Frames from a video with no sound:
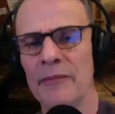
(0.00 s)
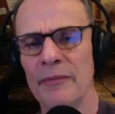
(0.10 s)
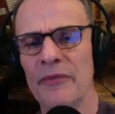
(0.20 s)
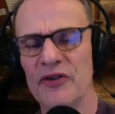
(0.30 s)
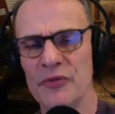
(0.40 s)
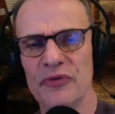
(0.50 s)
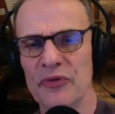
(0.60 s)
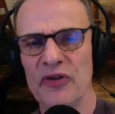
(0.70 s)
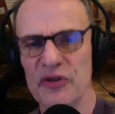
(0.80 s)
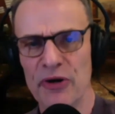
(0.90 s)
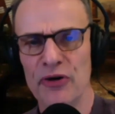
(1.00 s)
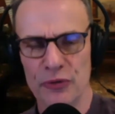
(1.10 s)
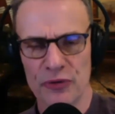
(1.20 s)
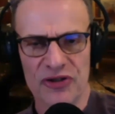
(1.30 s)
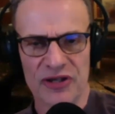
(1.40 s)
The
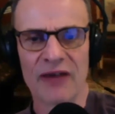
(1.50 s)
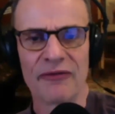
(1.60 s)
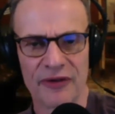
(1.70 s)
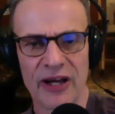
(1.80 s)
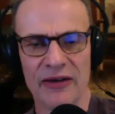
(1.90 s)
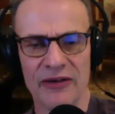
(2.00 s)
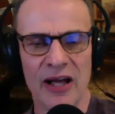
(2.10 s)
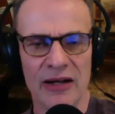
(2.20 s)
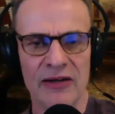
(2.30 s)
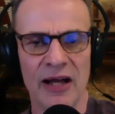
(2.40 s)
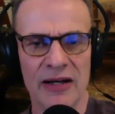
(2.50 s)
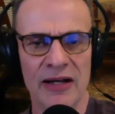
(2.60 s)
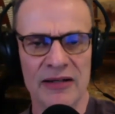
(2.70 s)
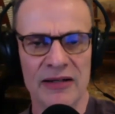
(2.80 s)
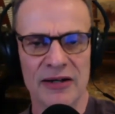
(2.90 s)
spiritual stuff, not
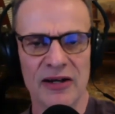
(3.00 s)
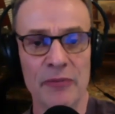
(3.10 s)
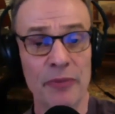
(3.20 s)
necessarily.